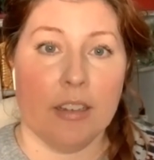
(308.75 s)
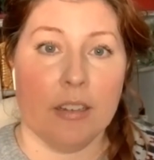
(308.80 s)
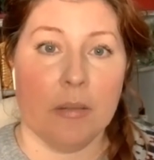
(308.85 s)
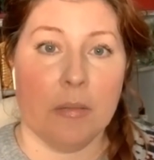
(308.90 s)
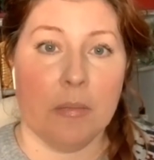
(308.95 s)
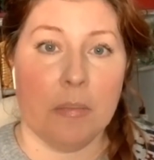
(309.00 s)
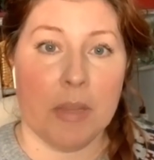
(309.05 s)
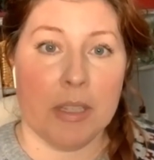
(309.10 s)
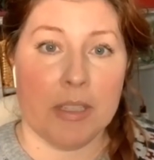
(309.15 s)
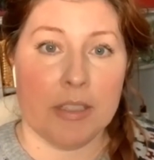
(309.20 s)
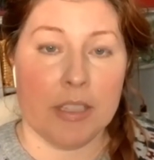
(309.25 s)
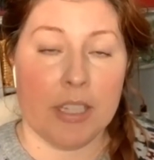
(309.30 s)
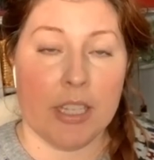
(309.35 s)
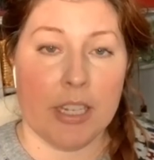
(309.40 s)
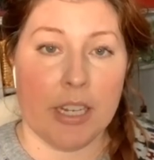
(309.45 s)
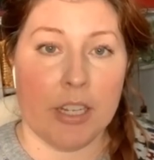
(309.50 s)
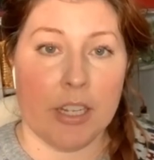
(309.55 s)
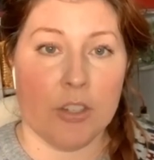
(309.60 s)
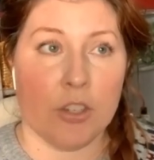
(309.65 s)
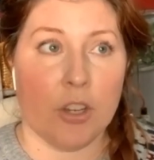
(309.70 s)
Miss
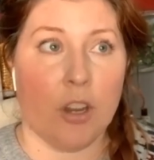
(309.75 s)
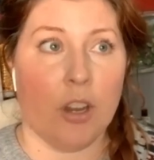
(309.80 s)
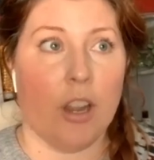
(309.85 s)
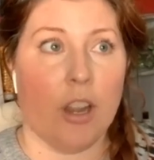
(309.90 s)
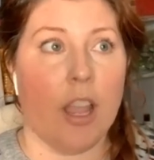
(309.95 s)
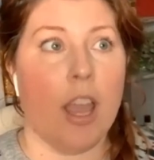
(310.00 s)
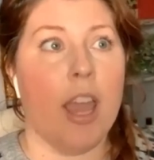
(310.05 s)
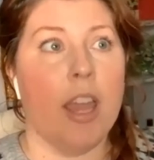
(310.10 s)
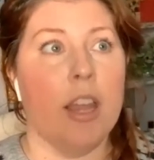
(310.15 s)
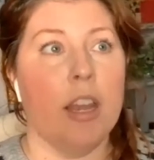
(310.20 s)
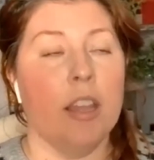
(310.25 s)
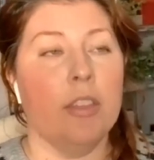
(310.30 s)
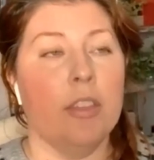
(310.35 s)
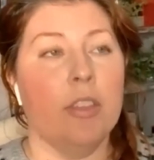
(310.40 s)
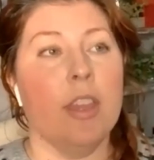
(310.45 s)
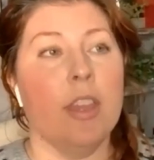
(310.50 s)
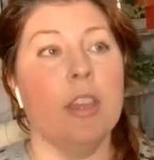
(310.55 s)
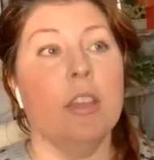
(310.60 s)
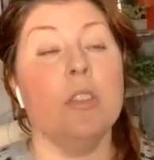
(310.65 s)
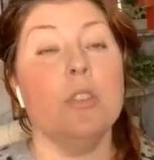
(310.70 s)
Teenager. And I
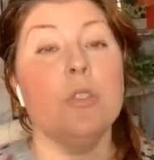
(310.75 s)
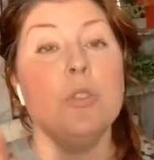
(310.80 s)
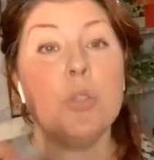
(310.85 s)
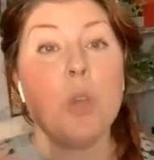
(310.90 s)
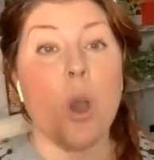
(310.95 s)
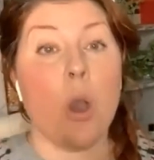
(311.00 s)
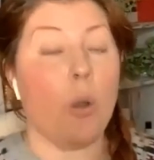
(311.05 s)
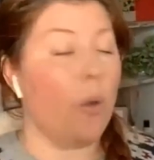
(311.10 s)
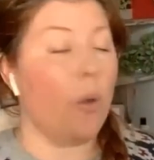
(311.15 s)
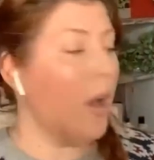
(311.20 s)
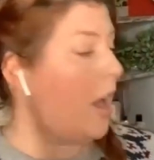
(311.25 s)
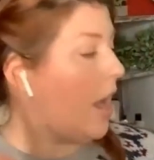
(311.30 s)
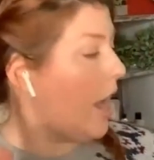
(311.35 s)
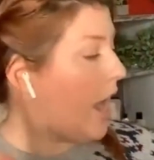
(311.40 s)
think so.